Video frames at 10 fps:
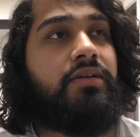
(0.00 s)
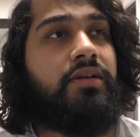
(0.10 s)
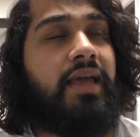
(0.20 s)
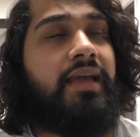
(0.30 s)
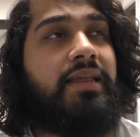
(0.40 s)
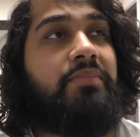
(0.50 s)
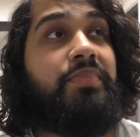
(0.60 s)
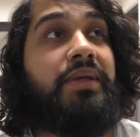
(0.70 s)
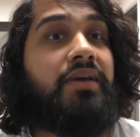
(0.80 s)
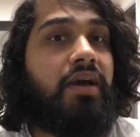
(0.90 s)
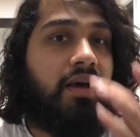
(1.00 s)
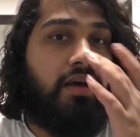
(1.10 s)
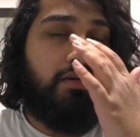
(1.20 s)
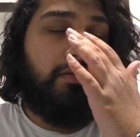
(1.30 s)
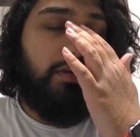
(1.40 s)
Kaylee beat
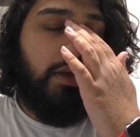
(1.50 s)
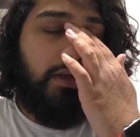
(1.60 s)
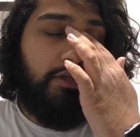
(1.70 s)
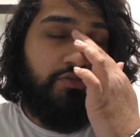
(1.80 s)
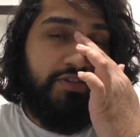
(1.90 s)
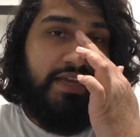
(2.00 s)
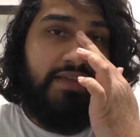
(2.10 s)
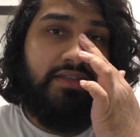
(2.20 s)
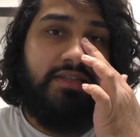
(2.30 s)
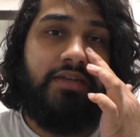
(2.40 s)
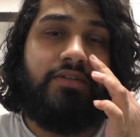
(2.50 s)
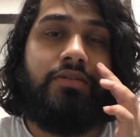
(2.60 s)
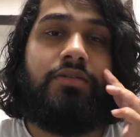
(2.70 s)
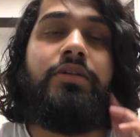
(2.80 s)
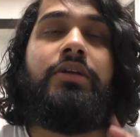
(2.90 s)
her to retain the
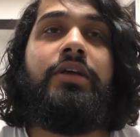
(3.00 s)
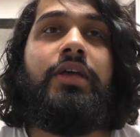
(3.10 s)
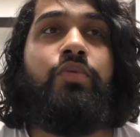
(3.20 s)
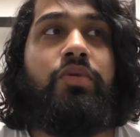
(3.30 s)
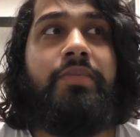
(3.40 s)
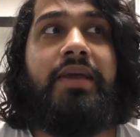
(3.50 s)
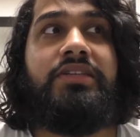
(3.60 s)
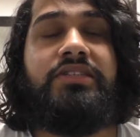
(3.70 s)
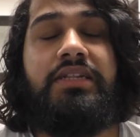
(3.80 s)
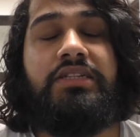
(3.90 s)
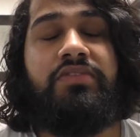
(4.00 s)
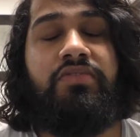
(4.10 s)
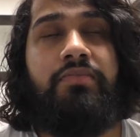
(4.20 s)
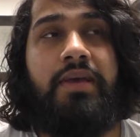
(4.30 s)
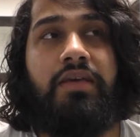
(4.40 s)
title. It would make sense for
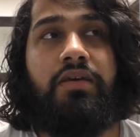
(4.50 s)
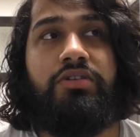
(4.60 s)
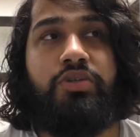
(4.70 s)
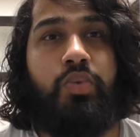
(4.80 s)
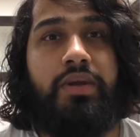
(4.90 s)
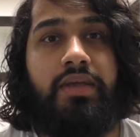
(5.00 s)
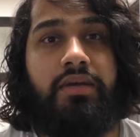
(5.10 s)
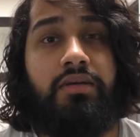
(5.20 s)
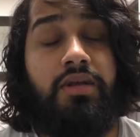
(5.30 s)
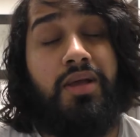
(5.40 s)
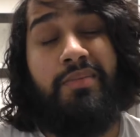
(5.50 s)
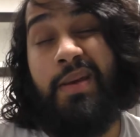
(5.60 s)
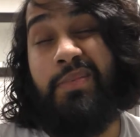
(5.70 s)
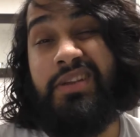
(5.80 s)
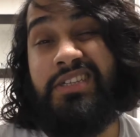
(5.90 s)
Mako to win it.
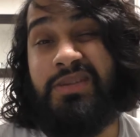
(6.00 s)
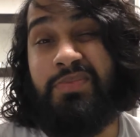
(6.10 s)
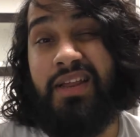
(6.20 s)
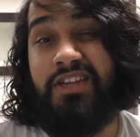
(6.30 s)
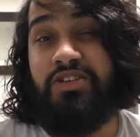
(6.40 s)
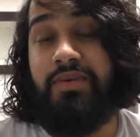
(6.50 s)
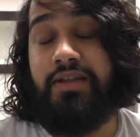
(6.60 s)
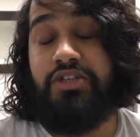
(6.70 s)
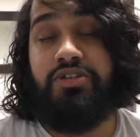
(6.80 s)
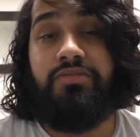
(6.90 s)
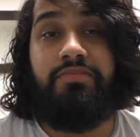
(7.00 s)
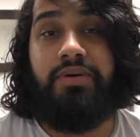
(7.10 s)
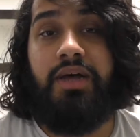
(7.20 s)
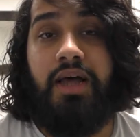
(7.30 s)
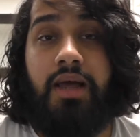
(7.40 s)
Maybe in a stipulation match,
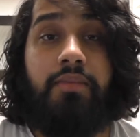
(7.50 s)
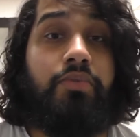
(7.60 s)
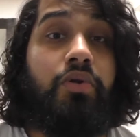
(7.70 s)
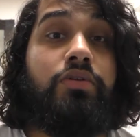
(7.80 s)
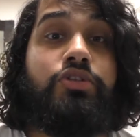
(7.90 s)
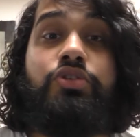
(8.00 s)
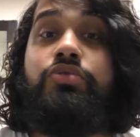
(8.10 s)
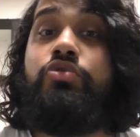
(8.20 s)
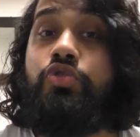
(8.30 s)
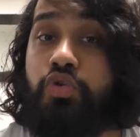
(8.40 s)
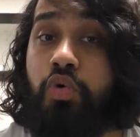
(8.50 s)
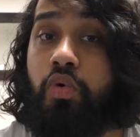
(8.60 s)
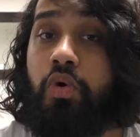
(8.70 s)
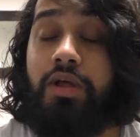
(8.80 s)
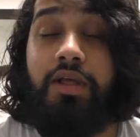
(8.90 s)
but I'm not too
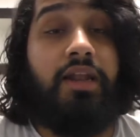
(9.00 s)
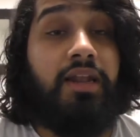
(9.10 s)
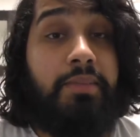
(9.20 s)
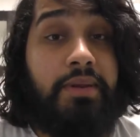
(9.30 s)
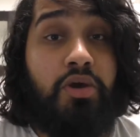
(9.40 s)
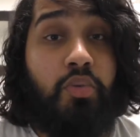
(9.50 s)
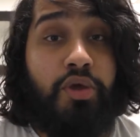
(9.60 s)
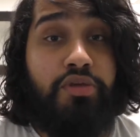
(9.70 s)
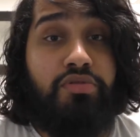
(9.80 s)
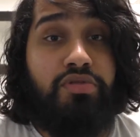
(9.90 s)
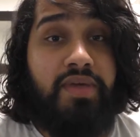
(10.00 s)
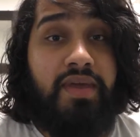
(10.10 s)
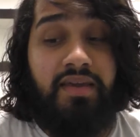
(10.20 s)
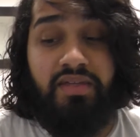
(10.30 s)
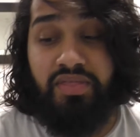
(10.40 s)
sure. Let me know what you
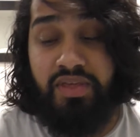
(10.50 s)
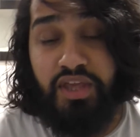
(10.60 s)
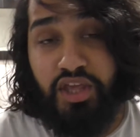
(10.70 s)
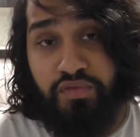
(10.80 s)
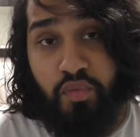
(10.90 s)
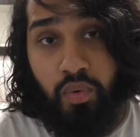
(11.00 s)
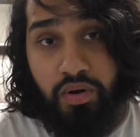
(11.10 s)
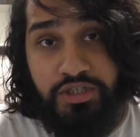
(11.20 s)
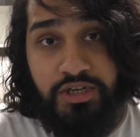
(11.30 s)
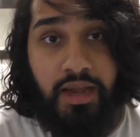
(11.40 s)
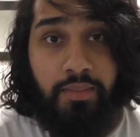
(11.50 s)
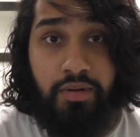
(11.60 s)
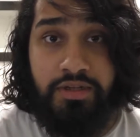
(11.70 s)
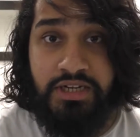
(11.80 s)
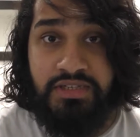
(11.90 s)
think. Thank you for watching. I
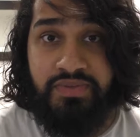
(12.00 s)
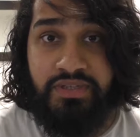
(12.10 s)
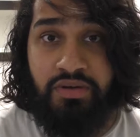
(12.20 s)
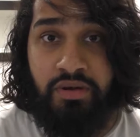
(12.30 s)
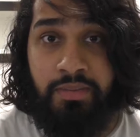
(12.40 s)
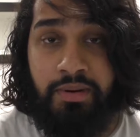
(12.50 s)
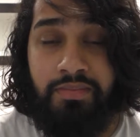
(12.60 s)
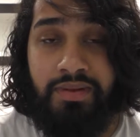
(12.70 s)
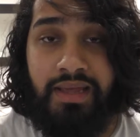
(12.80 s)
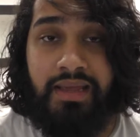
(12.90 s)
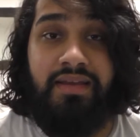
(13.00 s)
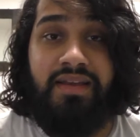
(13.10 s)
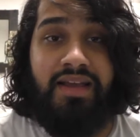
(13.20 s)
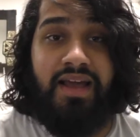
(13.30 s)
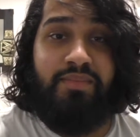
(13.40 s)
apologise for this going up a little bit late
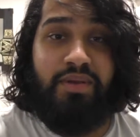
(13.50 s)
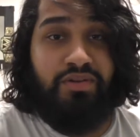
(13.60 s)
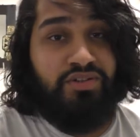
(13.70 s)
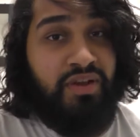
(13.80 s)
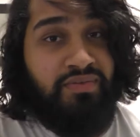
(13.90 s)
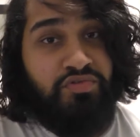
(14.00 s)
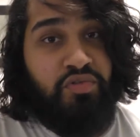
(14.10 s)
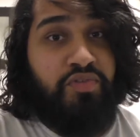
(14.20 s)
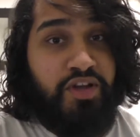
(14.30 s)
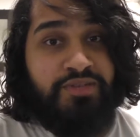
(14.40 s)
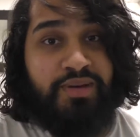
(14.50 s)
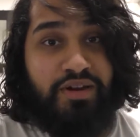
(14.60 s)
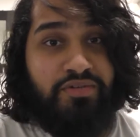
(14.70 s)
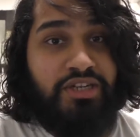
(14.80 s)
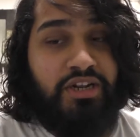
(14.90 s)
and me also having to refer to my
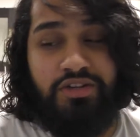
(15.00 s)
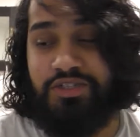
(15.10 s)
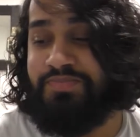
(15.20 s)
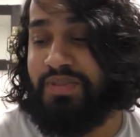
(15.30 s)
notes a lot.